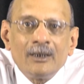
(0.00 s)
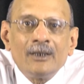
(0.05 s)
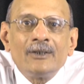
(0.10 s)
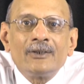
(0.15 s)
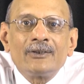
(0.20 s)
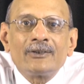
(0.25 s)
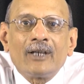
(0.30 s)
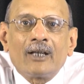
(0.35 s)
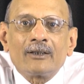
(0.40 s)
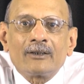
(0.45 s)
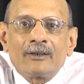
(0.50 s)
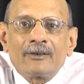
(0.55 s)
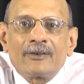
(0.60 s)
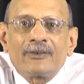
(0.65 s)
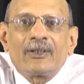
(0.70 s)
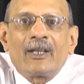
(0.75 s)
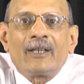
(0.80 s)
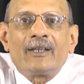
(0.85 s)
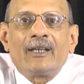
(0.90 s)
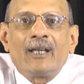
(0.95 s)
start
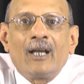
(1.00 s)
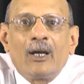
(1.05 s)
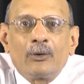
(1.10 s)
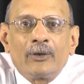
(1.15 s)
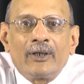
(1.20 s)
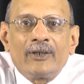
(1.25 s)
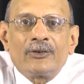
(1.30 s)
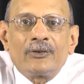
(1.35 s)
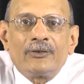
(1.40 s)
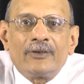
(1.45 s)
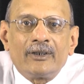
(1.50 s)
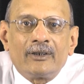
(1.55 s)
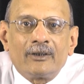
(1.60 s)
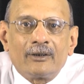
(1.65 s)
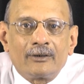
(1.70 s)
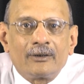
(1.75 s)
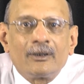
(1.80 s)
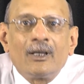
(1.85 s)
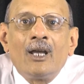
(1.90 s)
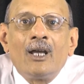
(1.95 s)
understanding how rates of
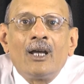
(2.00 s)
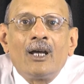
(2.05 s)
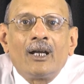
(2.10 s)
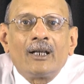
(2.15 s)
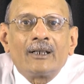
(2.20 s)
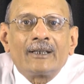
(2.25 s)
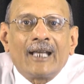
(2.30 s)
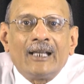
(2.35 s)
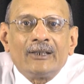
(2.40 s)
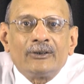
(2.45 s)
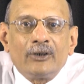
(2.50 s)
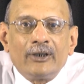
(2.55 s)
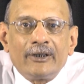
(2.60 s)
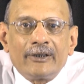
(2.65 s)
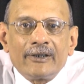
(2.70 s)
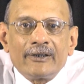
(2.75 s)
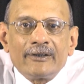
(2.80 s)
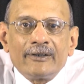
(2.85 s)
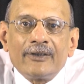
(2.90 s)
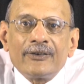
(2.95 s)
return are
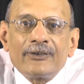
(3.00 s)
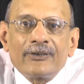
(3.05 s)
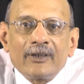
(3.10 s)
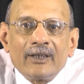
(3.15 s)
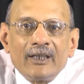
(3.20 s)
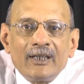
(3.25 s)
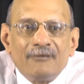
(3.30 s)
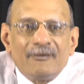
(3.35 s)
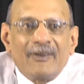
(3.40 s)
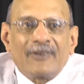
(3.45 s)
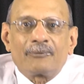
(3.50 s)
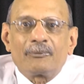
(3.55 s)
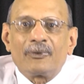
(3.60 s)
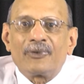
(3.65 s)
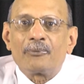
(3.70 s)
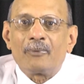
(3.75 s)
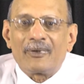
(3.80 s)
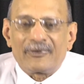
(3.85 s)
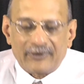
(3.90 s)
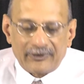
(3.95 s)
calculated in this investments
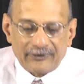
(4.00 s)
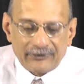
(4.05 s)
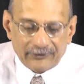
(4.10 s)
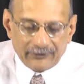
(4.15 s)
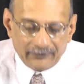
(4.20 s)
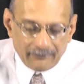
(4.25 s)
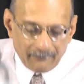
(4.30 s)
business.